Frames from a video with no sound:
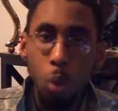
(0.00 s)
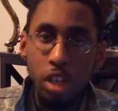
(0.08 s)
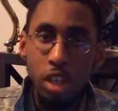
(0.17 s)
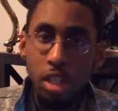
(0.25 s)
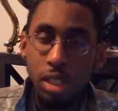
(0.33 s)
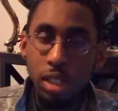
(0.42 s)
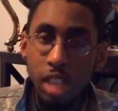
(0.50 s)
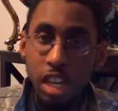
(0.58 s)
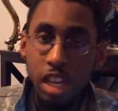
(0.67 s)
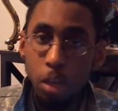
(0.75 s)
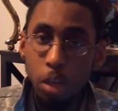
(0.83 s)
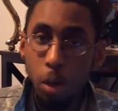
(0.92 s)

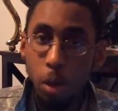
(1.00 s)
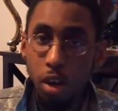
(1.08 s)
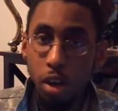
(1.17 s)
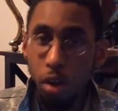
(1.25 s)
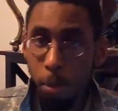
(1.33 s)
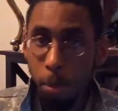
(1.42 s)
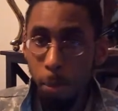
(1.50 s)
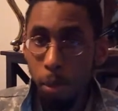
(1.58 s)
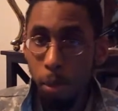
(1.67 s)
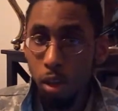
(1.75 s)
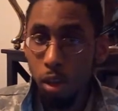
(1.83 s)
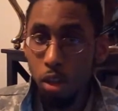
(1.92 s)
say when
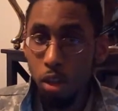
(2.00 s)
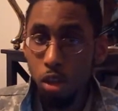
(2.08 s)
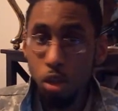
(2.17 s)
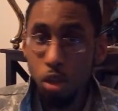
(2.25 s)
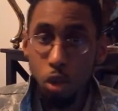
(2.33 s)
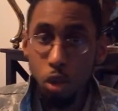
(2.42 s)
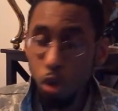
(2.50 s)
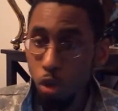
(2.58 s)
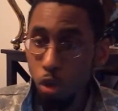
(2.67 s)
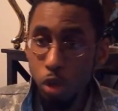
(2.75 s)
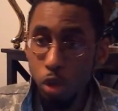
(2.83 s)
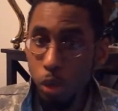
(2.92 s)

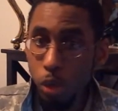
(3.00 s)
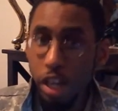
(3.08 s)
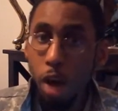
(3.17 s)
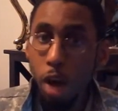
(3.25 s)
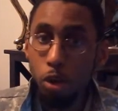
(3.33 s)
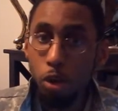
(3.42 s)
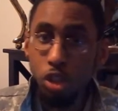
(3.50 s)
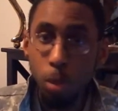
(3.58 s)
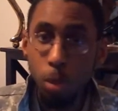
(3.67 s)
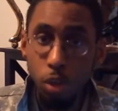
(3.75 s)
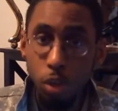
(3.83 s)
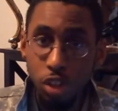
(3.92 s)
you encounter
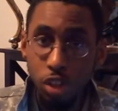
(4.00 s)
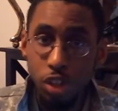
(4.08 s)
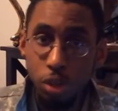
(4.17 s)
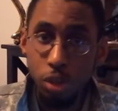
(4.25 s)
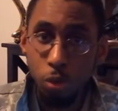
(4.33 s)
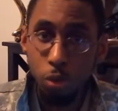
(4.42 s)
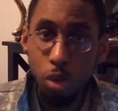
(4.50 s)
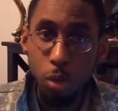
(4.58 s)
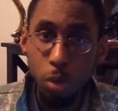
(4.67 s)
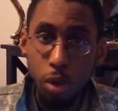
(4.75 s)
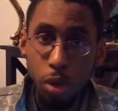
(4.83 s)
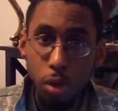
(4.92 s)
someone you disagree
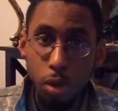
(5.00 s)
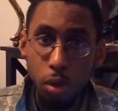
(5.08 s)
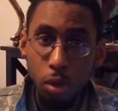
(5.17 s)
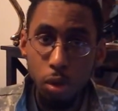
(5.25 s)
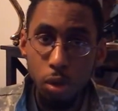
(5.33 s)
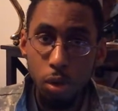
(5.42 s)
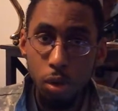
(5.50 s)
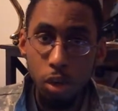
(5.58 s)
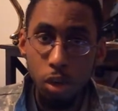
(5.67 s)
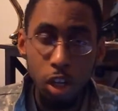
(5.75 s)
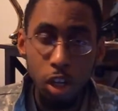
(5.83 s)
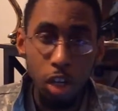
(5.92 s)
with?
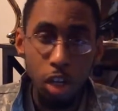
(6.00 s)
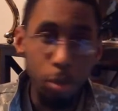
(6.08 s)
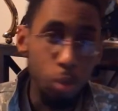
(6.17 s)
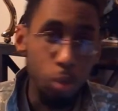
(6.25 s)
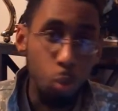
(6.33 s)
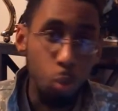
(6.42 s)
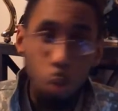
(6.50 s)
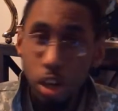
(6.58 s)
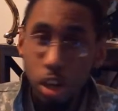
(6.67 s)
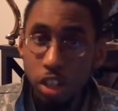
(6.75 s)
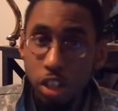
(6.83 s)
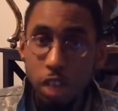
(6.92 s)
I mean, what
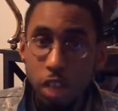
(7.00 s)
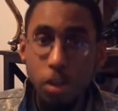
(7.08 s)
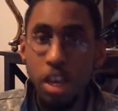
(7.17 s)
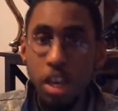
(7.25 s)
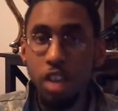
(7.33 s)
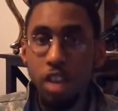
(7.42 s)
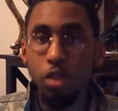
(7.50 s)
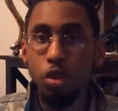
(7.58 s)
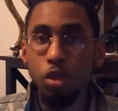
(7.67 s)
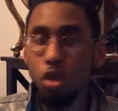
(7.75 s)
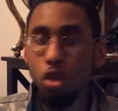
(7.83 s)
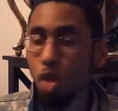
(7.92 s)
if you can't
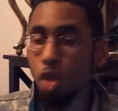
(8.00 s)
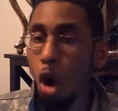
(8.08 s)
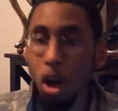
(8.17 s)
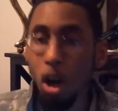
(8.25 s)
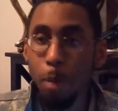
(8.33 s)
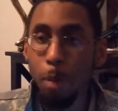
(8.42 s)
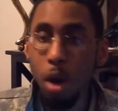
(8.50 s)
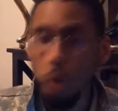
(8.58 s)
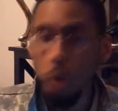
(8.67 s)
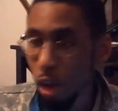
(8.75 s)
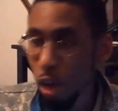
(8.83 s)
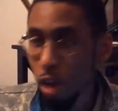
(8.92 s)
talk about
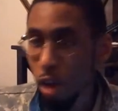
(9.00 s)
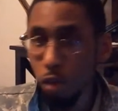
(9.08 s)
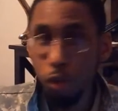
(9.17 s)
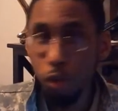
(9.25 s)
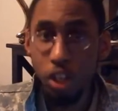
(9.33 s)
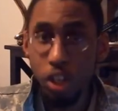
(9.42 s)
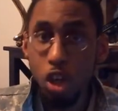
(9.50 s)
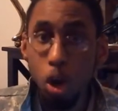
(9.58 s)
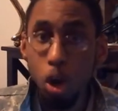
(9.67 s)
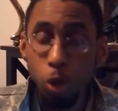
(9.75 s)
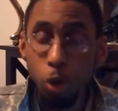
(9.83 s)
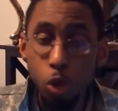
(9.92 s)
freaking
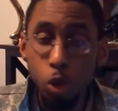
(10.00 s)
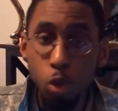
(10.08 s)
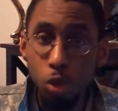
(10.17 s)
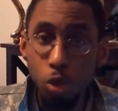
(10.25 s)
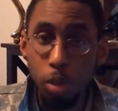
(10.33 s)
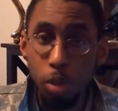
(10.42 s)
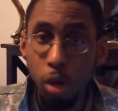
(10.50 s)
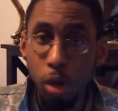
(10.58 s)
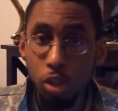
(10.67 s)
cartoons about